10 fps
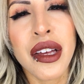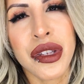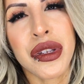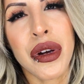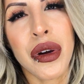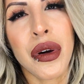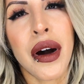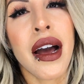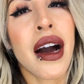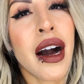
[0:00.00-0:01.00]
So
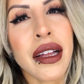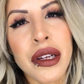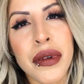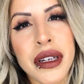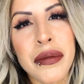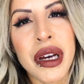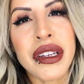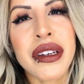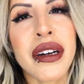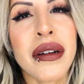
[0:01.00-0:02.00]
I highly
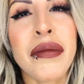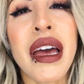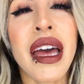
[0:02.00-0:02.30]
recommend them,